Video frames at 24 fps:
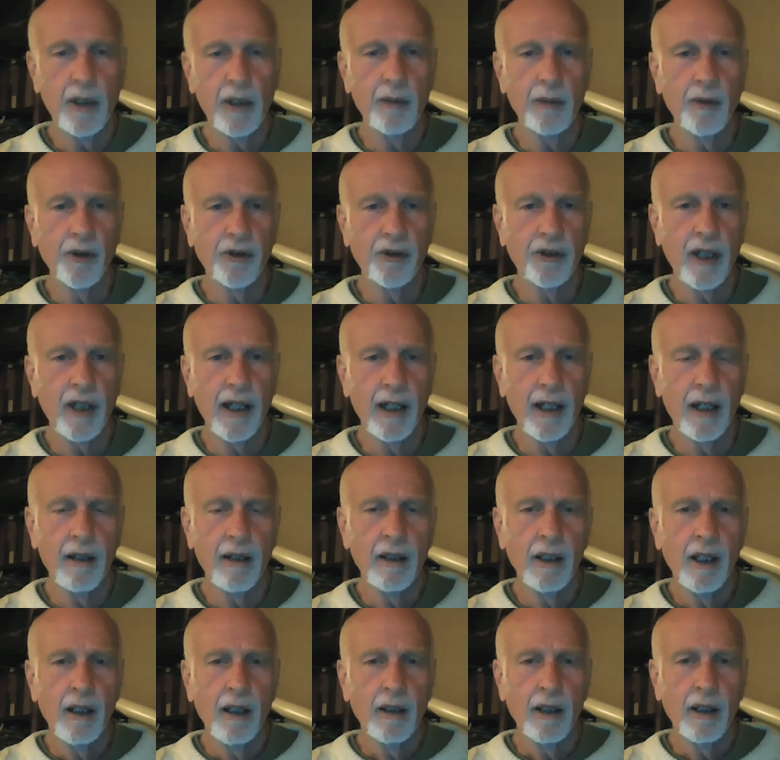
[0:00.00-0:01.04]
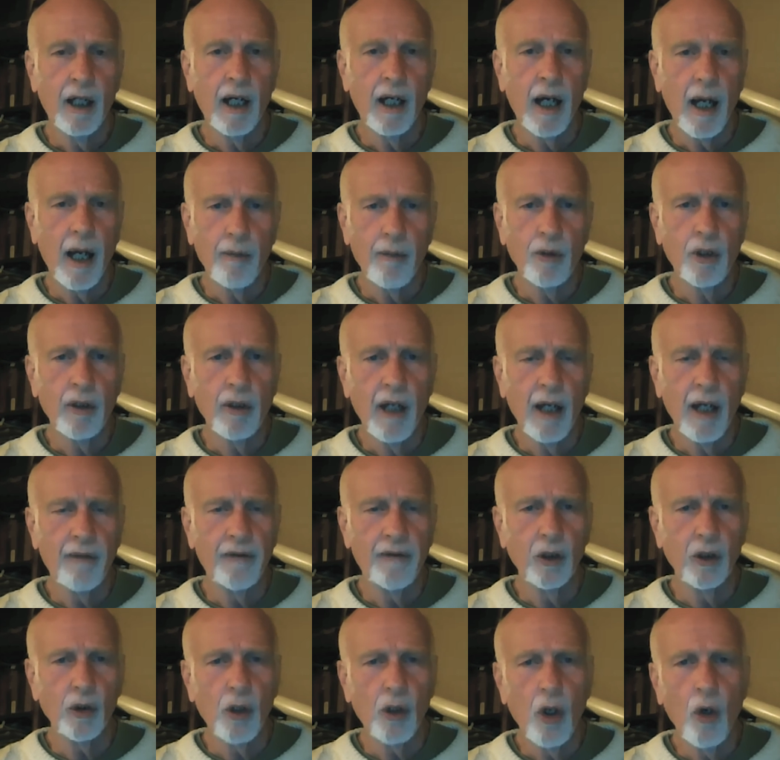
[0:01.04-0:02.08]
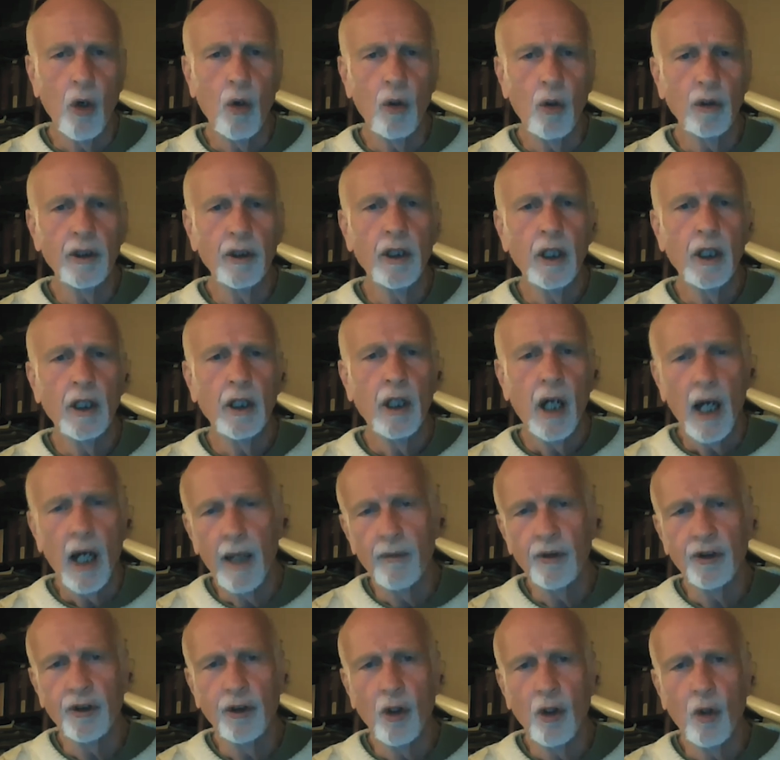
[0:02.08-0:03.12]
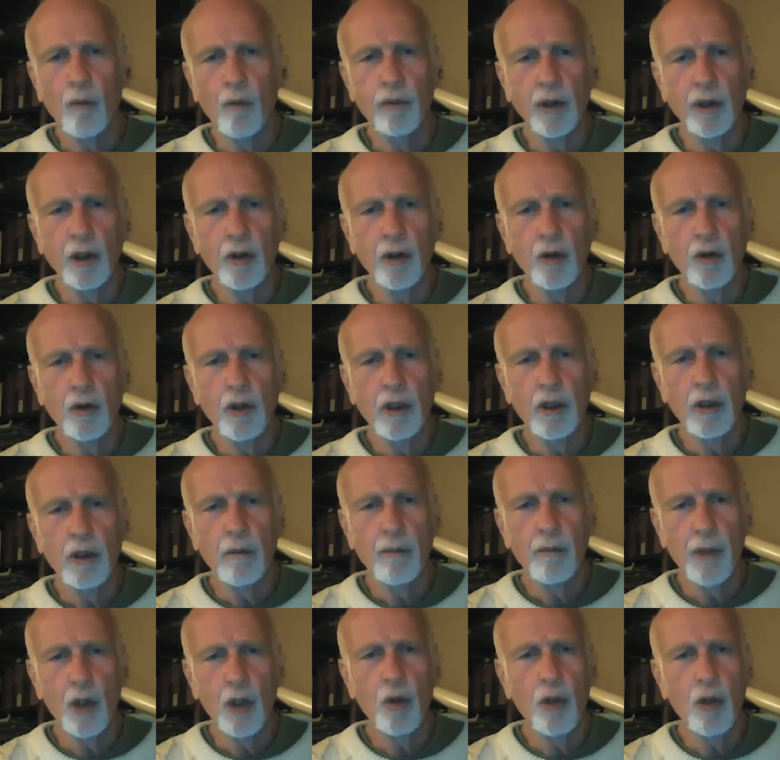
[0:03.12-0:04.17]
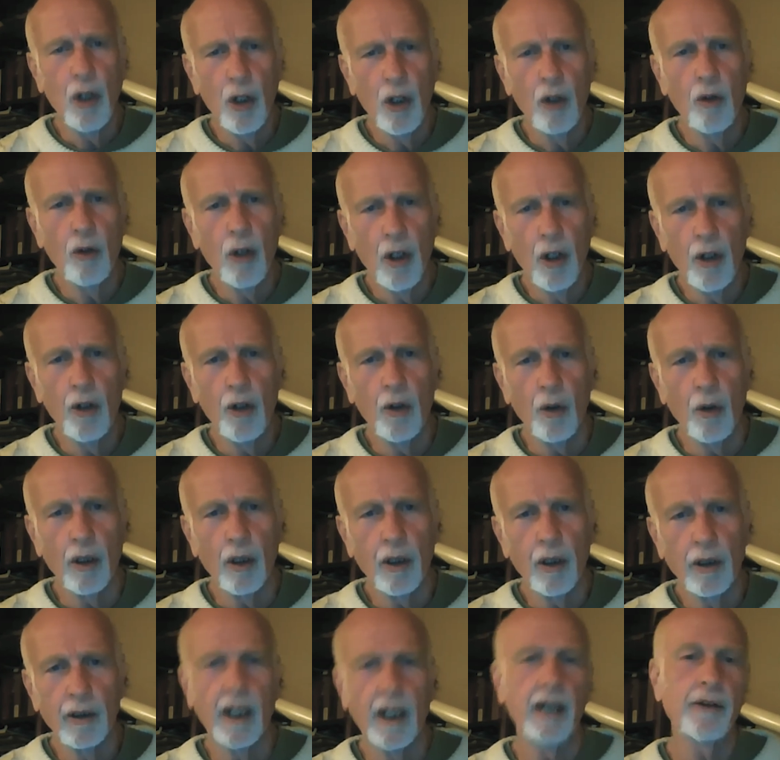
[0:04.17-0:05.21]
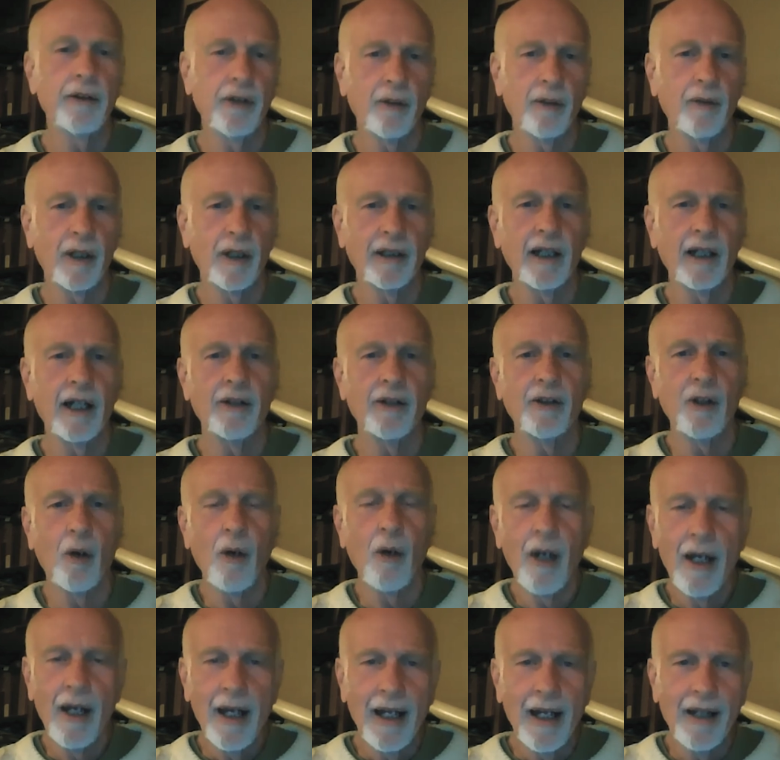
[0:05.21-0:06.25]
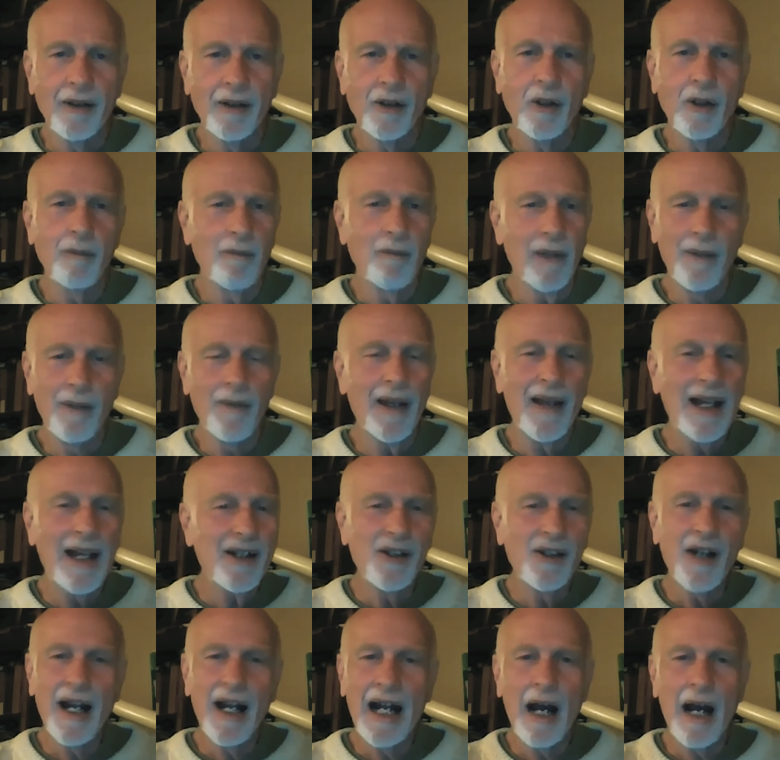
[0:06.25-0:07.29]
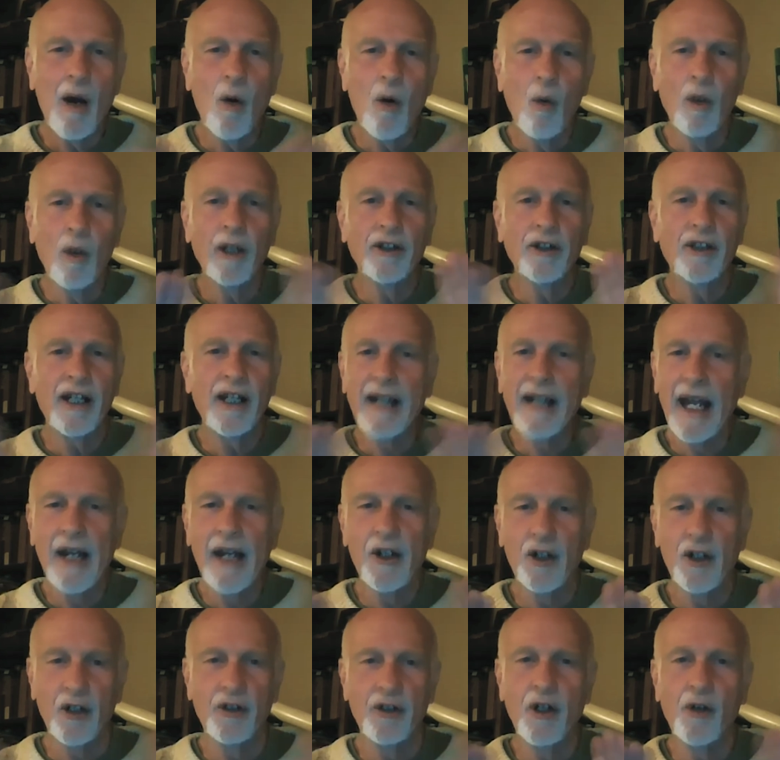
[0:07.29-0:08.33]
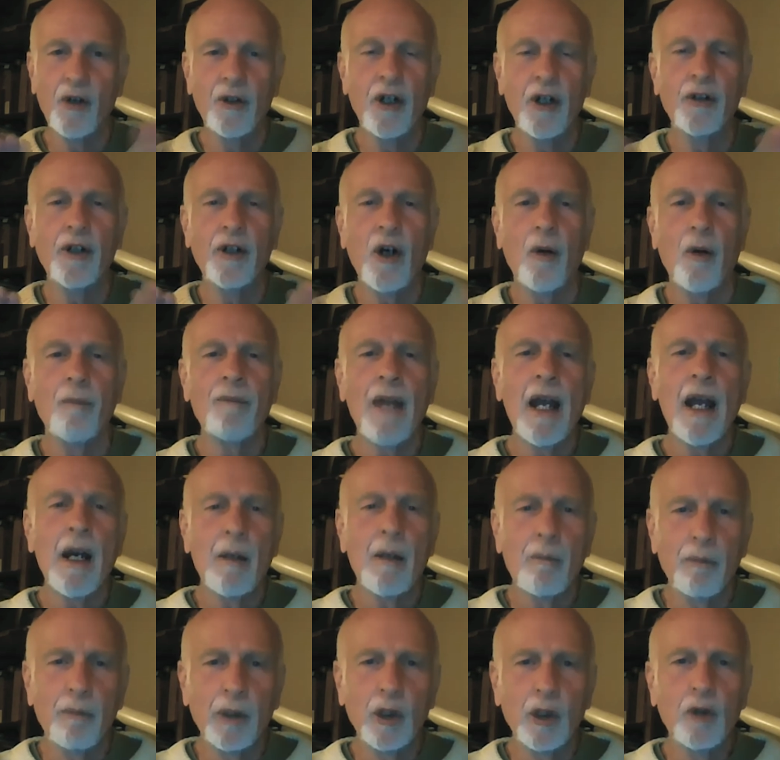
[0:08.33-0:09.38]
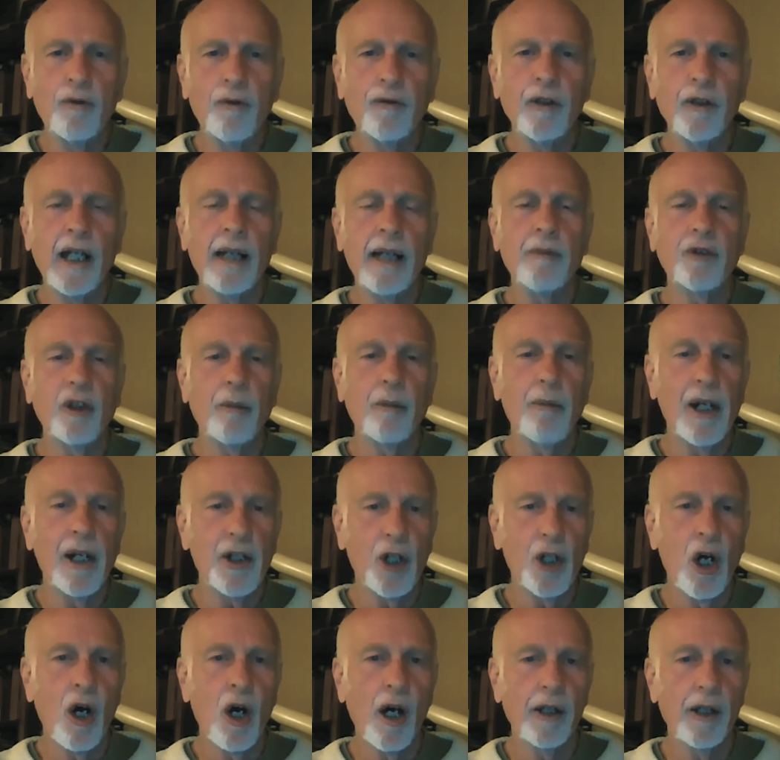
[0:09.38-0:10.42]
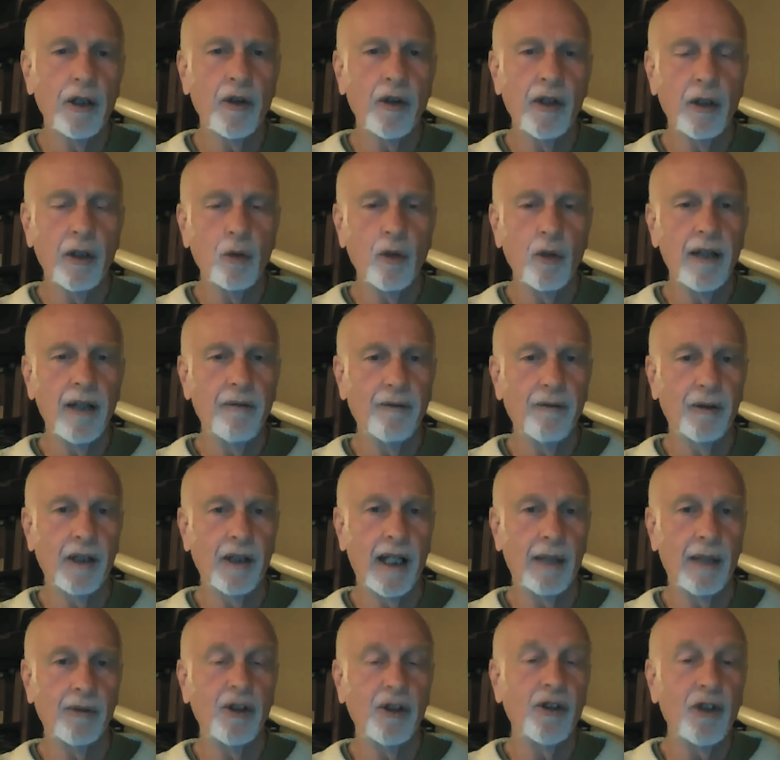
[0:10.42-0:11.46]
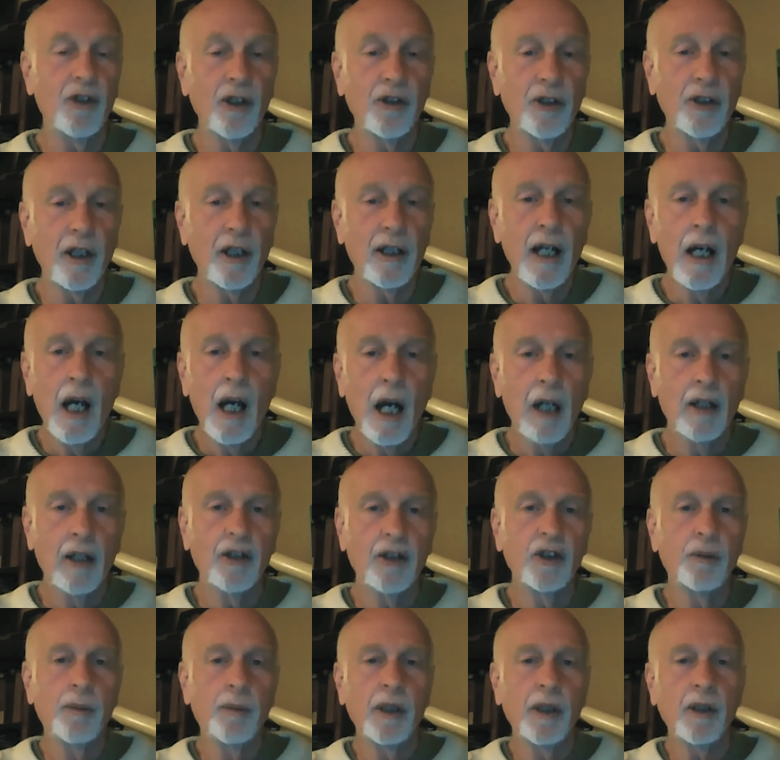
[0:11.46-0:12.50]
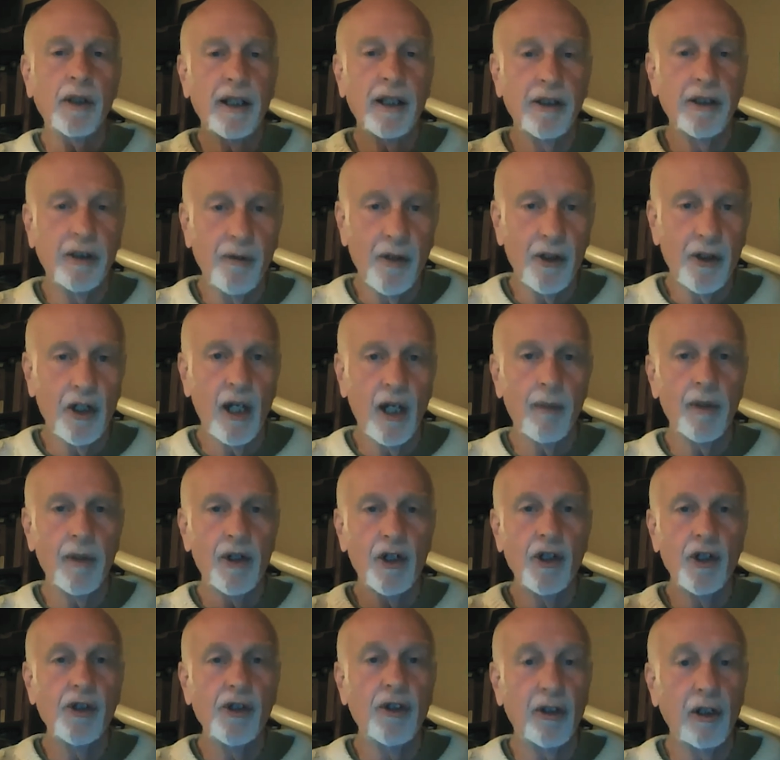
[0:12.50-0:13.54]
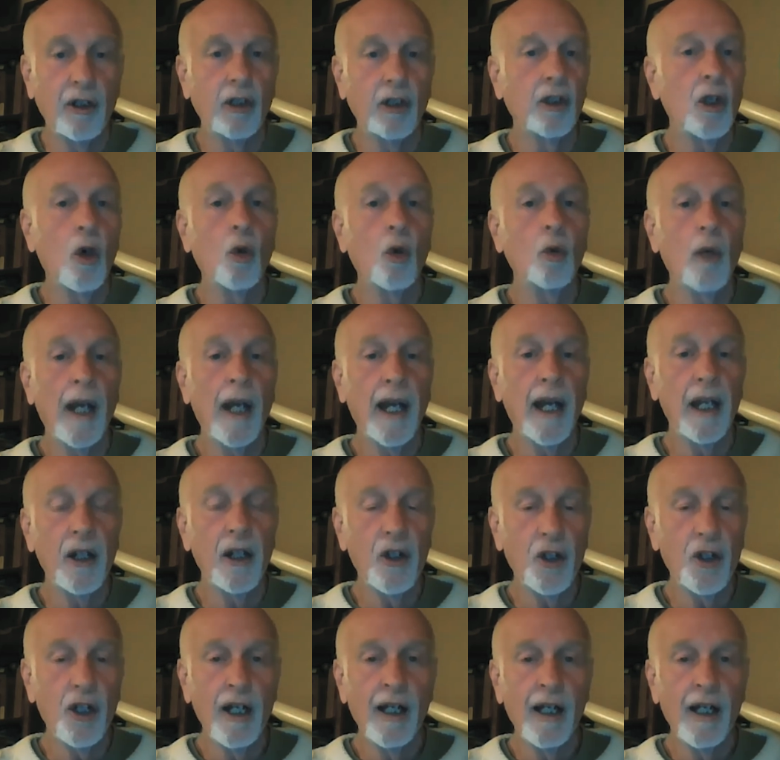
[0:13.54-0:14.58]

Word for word: People say, I'm, I feel cold, I'm so blue, boo hoo hoo right? Stuff like that. So, and, but, but that's not how it works in nature. No, no, no. Blue flames are much hotter than red flames. It's just that our experience of the temperatures is a low range.